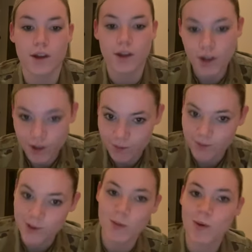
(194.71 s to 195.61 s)
Good,
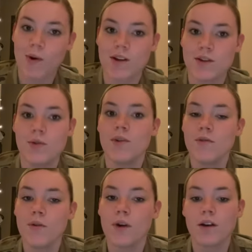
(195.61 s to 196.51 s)
so we want to
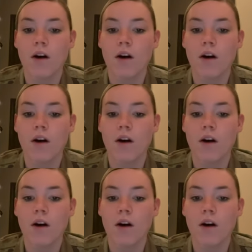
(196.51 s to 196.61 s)
avoid